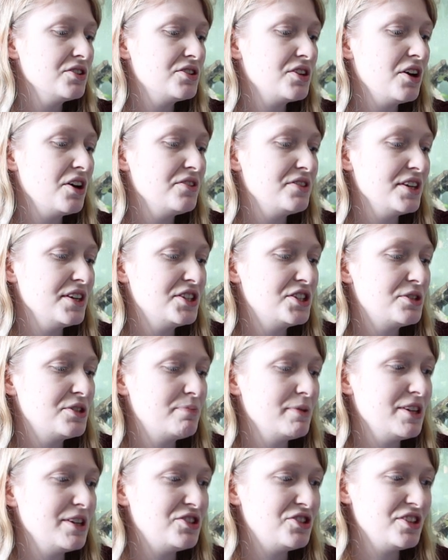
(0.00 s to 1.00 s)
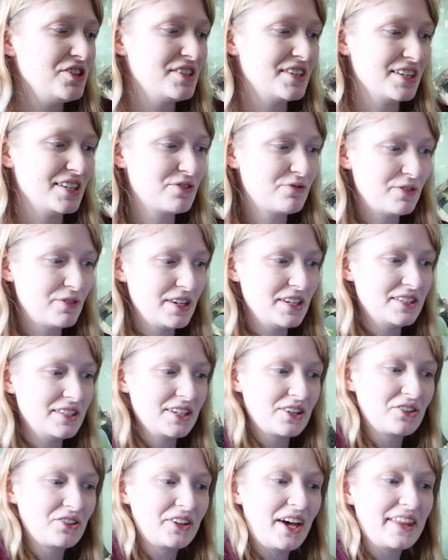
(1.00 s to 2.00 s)
So this species is
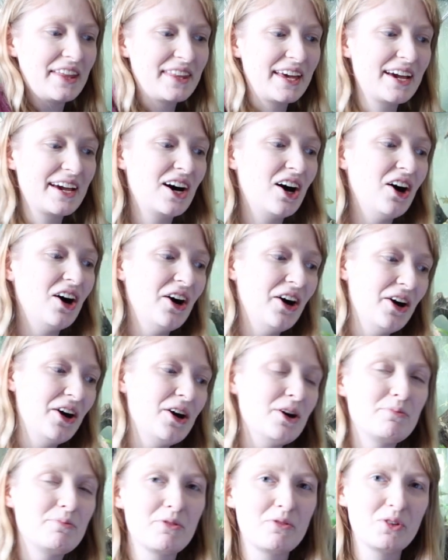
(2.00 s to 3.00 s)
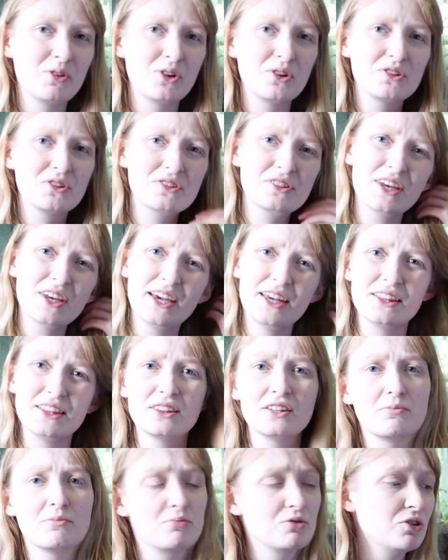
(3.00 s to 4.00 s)
feeding on that. They are herbivores
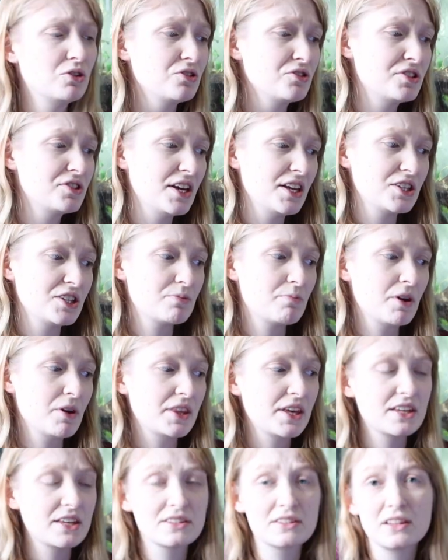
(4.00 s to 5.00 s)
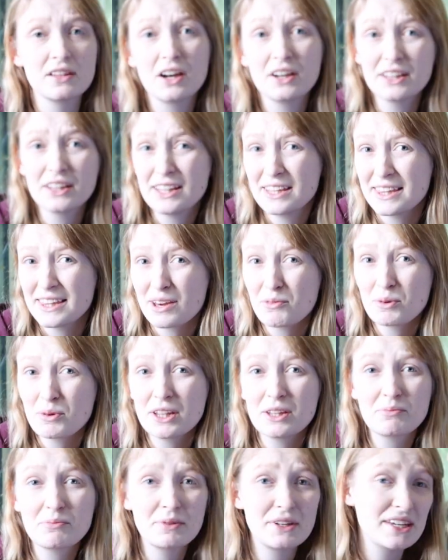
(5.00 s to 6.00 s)
in the broad sense, but there's likely they
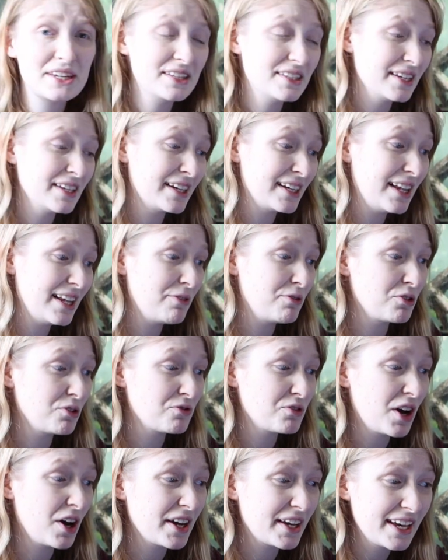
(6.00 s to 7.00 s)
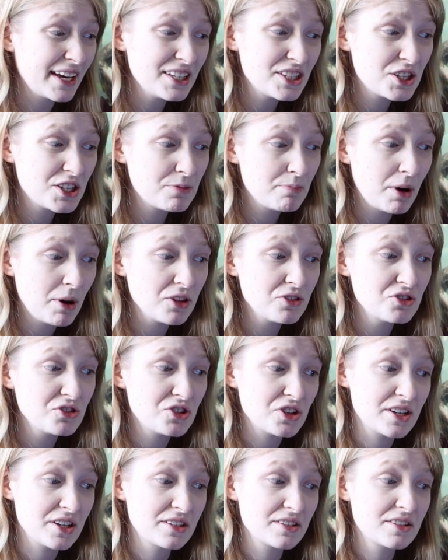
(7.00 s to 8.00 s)
will be eating a level of, I guess,
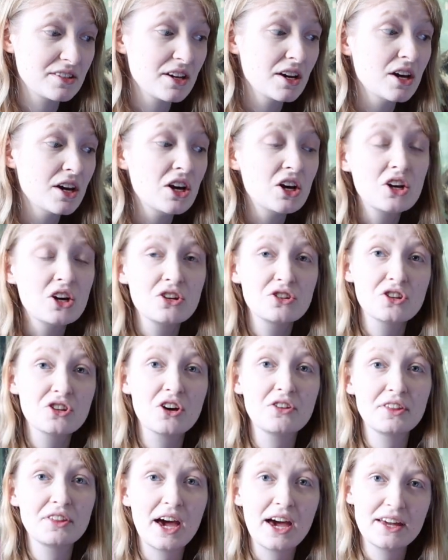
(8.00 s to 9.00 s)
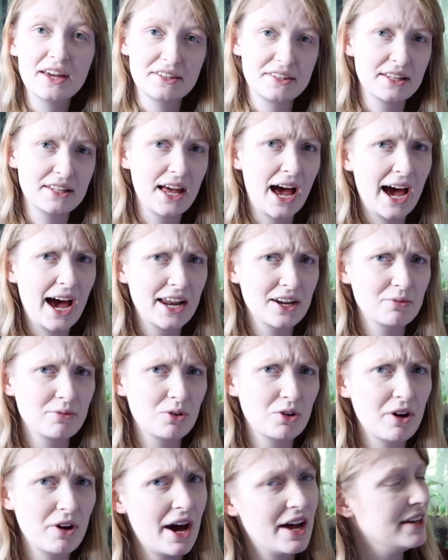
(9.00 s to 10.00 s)
sponges. So that is an
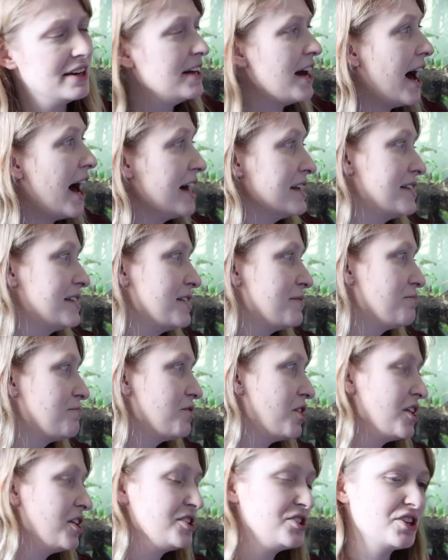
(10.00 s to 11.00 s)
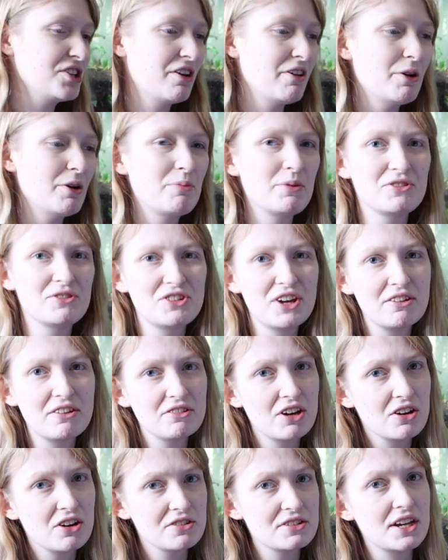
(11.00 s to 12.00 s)
animal, and it, as is bryozoa, but
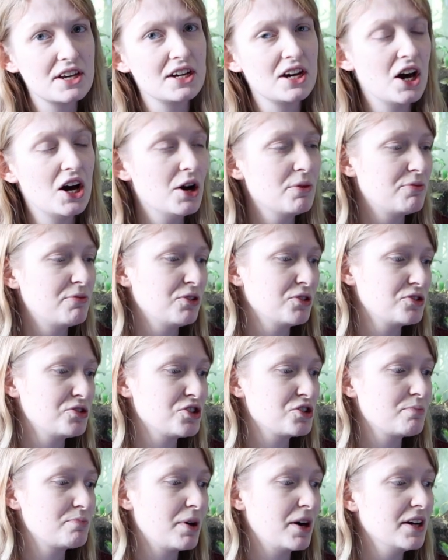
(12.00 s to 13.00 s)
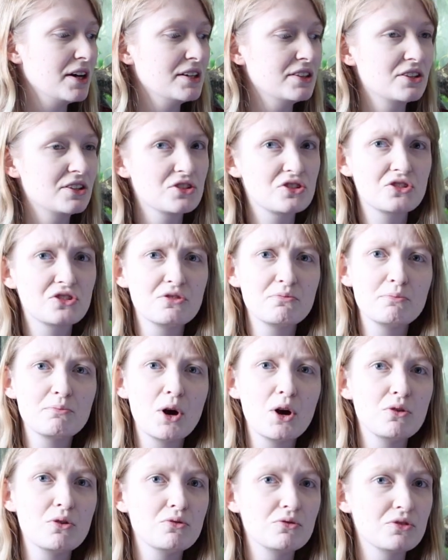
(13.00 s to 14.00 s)
generally I'll say herbivore just by the sort of
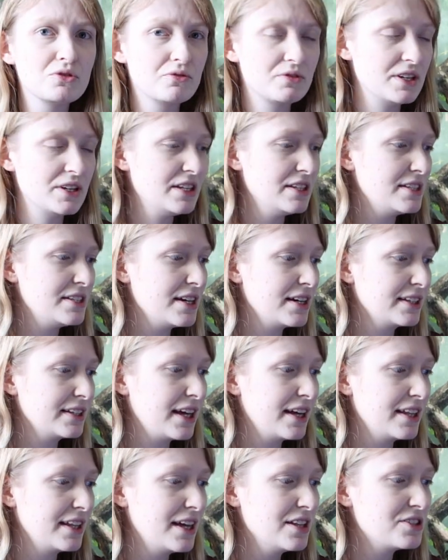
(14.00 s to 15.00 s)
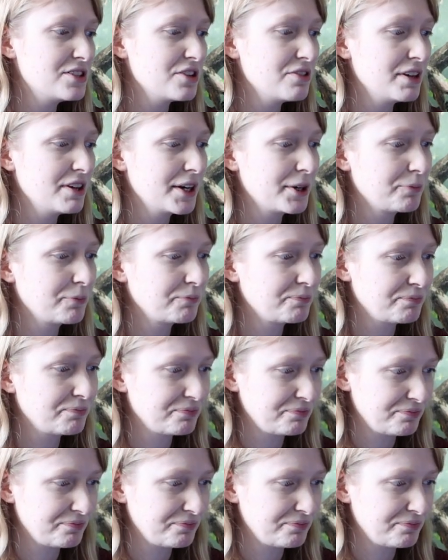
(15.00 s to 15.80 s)
mode of eating that they're doing.